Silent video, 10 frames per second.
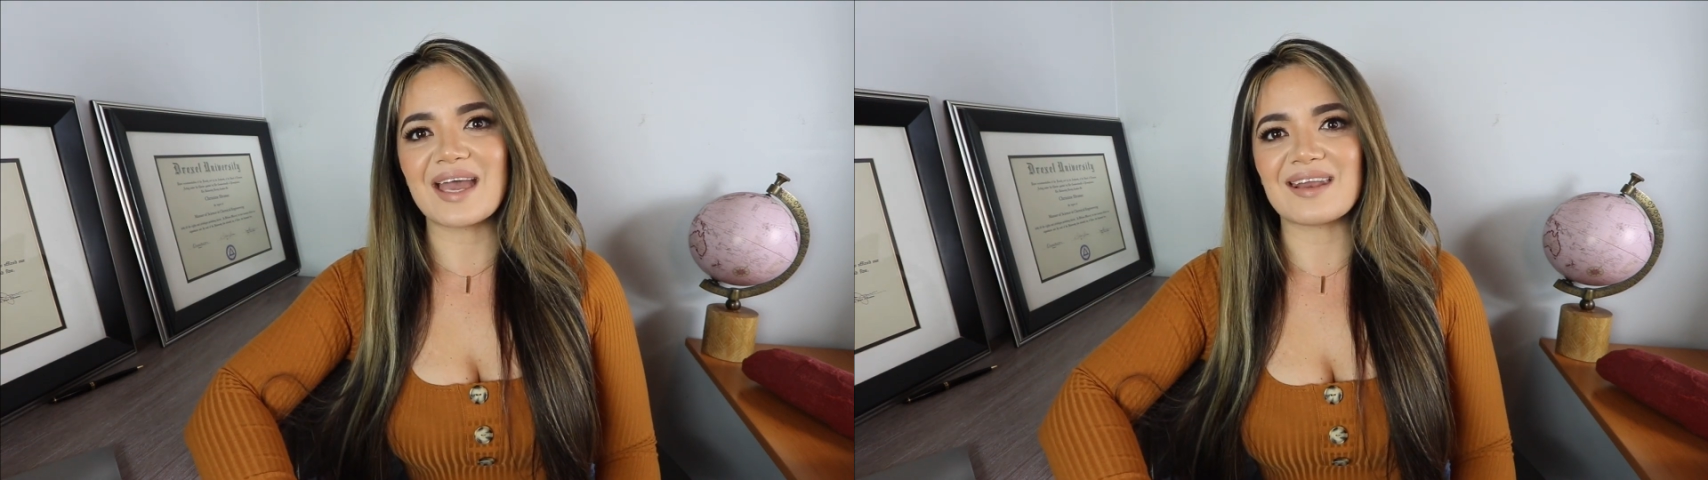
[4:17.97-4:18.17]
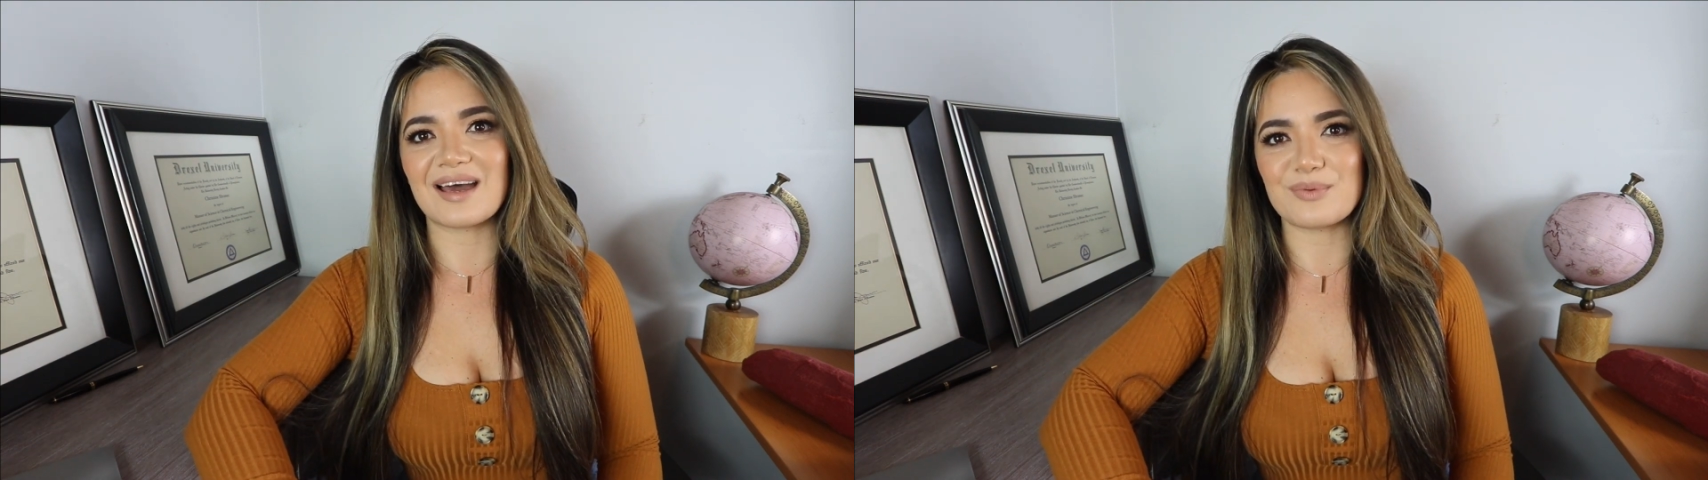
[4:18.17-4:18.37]

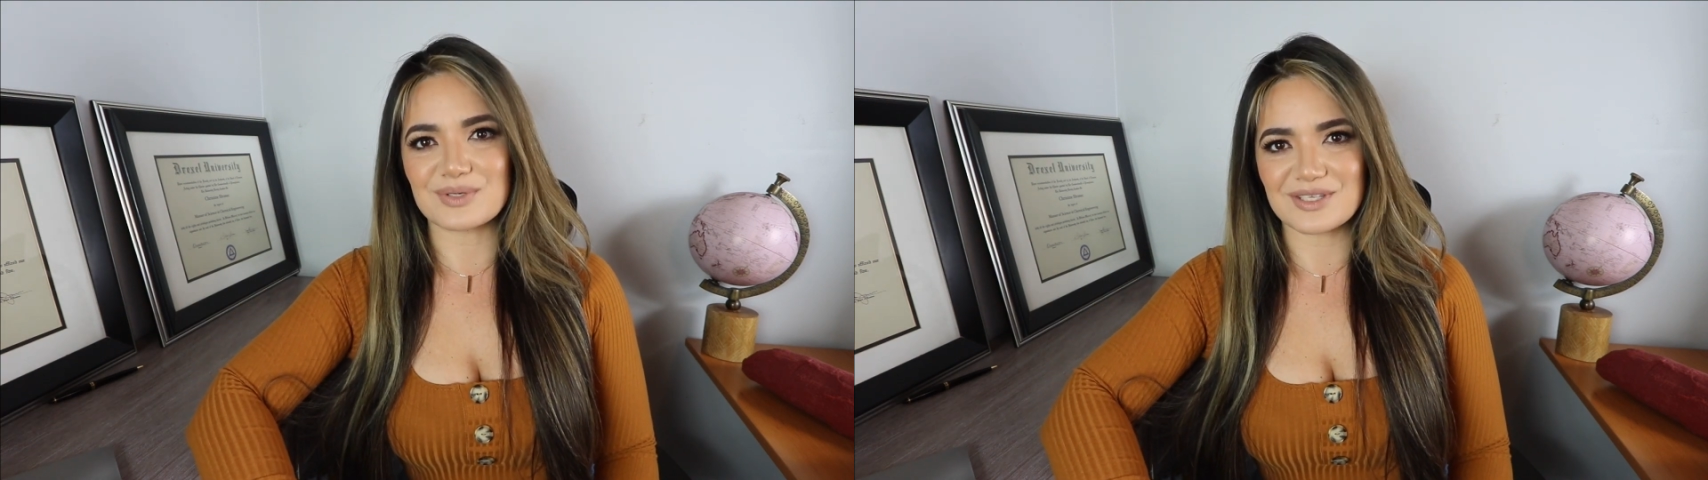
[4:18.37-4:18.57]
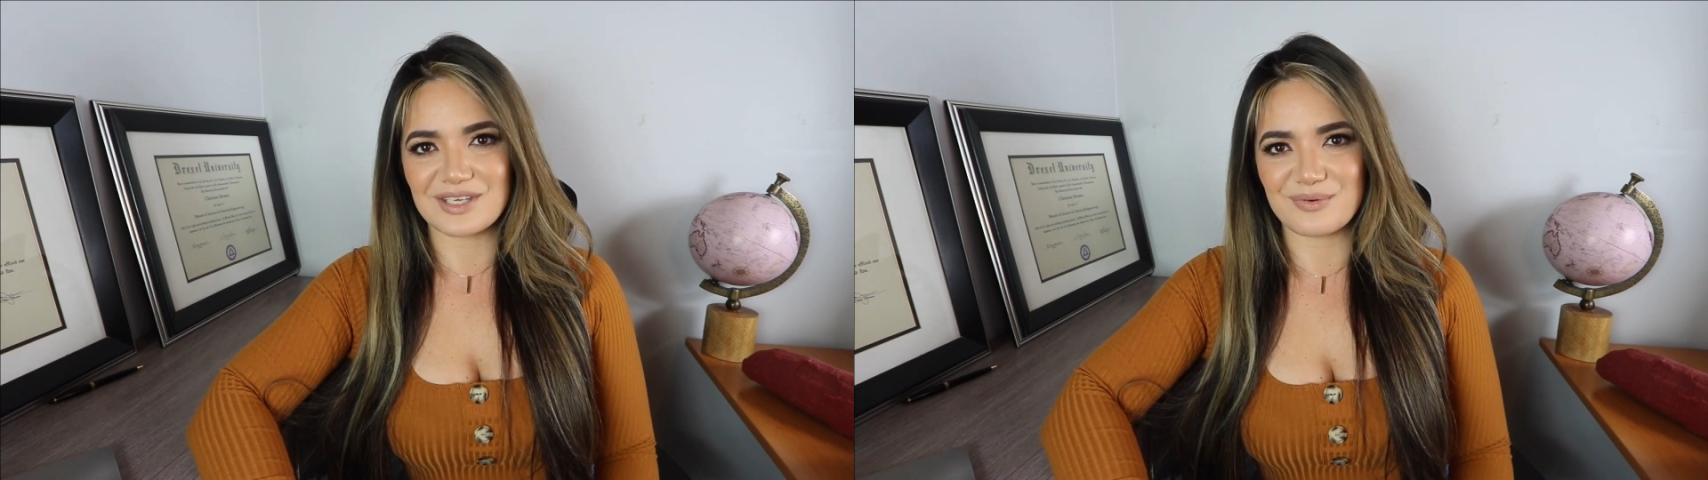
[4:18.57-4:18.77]
and I will
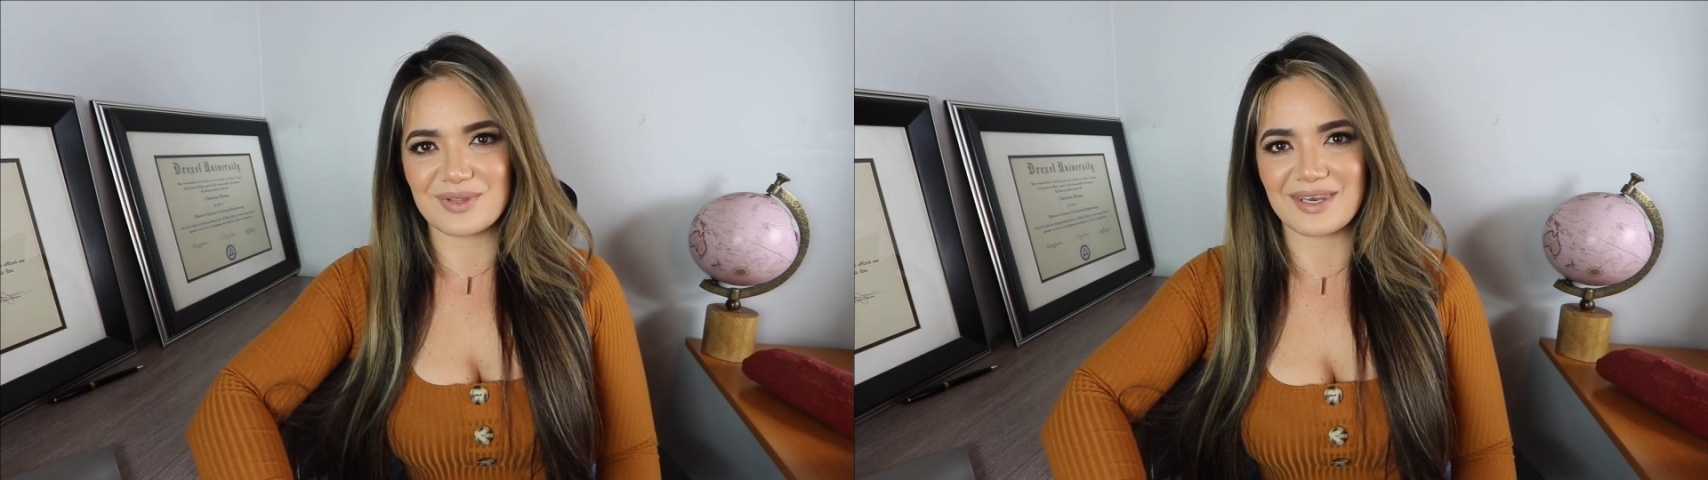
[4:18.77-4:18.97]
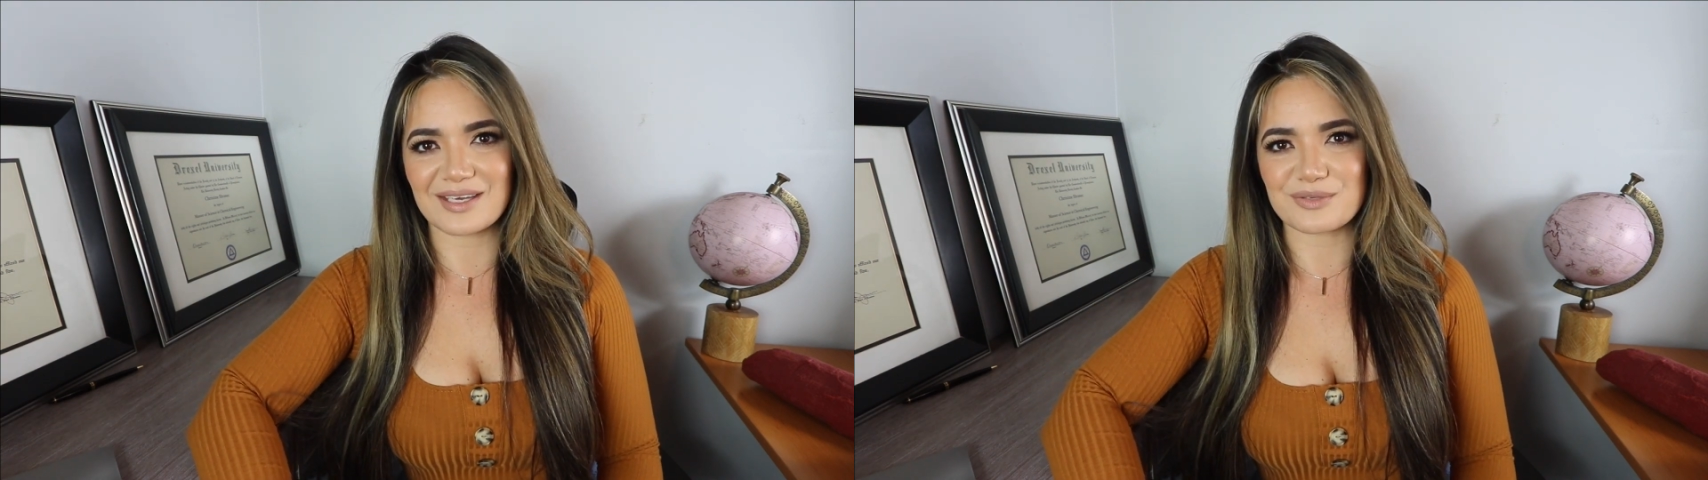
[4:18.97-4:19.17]
see you in
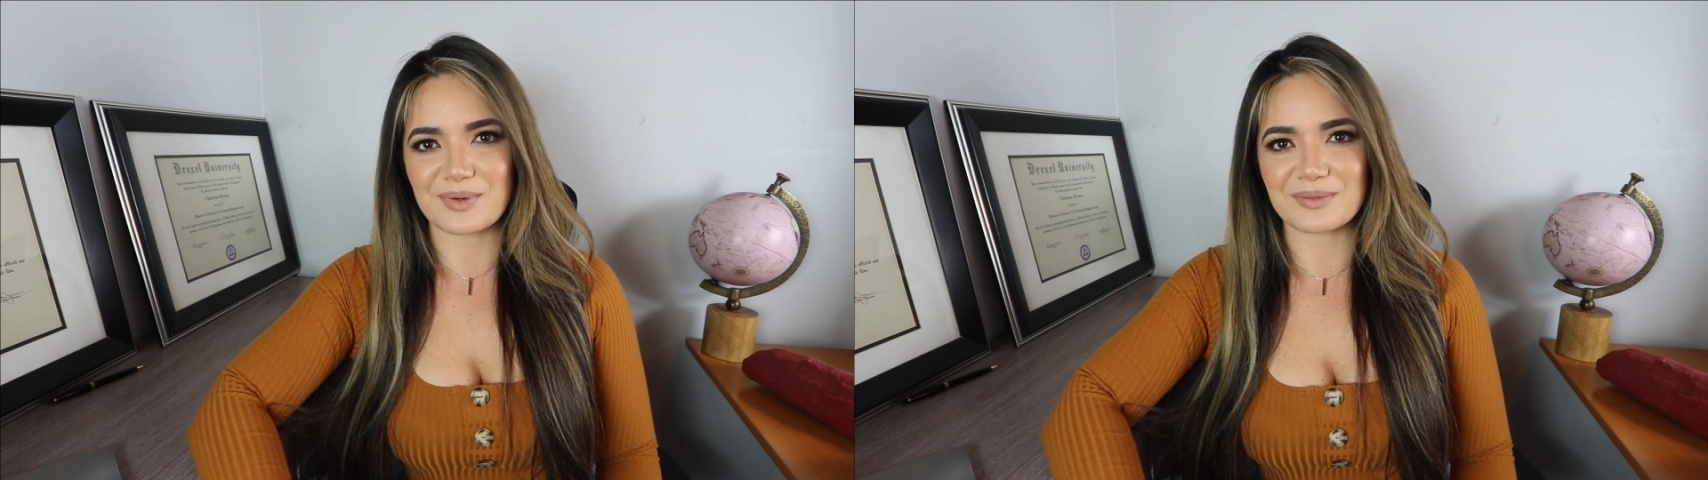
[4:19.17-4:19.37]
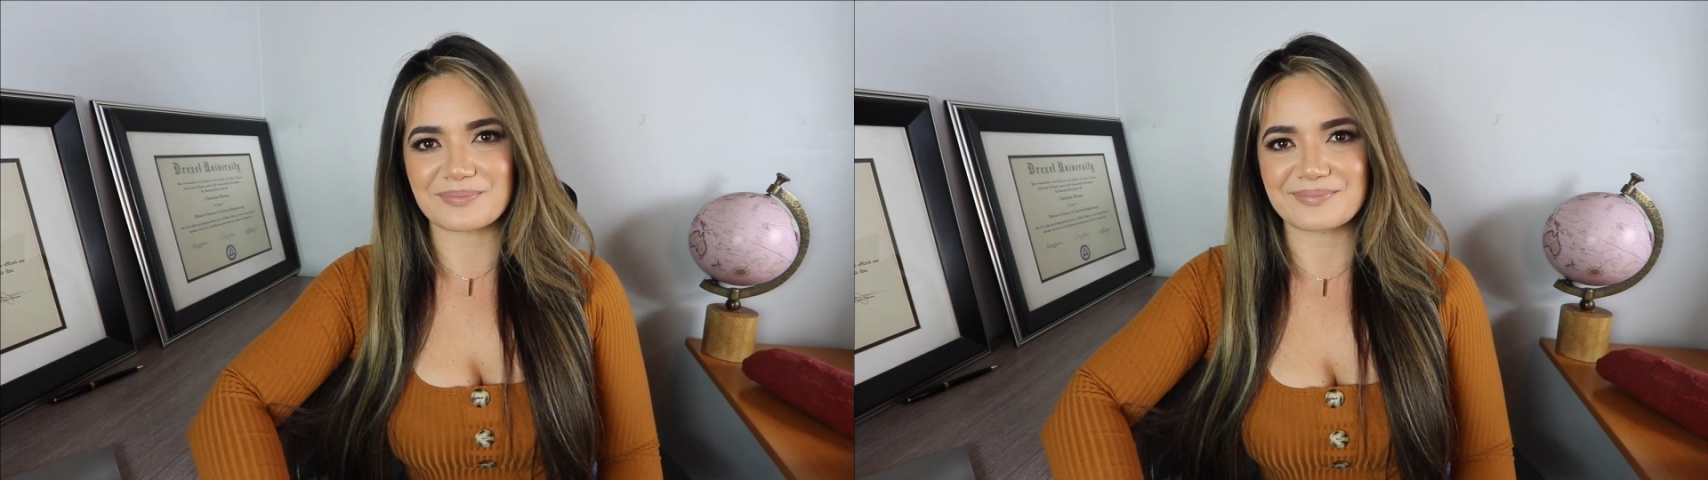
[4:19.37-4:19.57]
the next
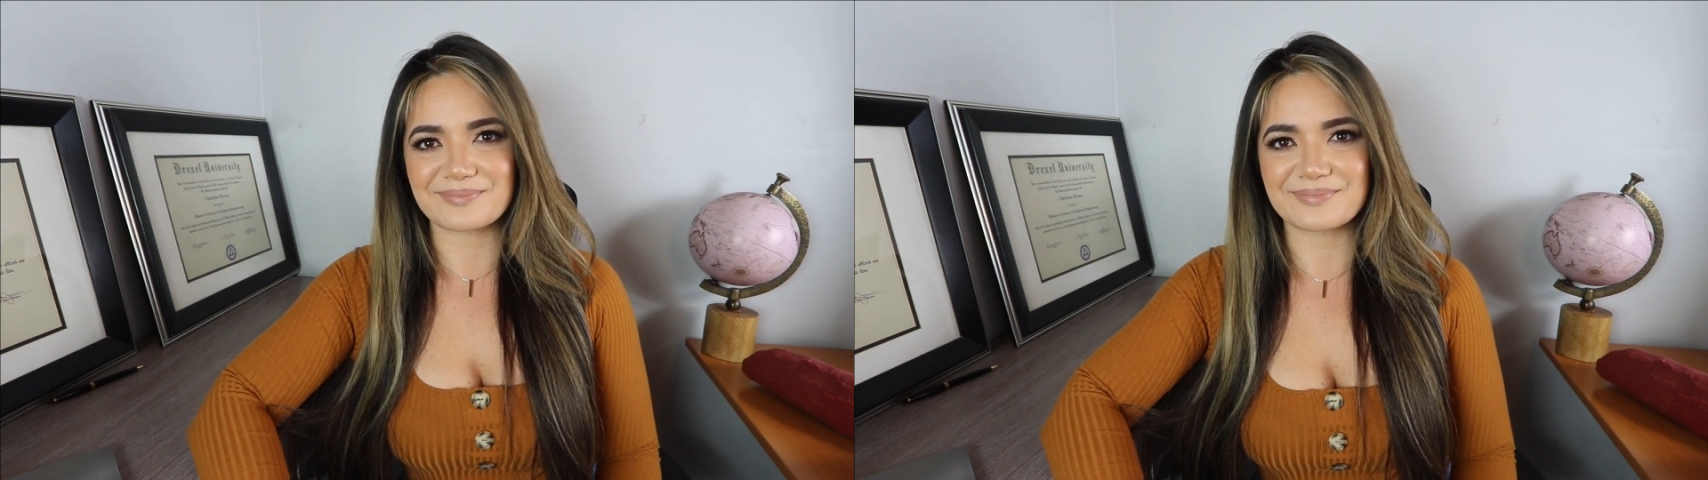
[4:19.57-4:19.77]
one.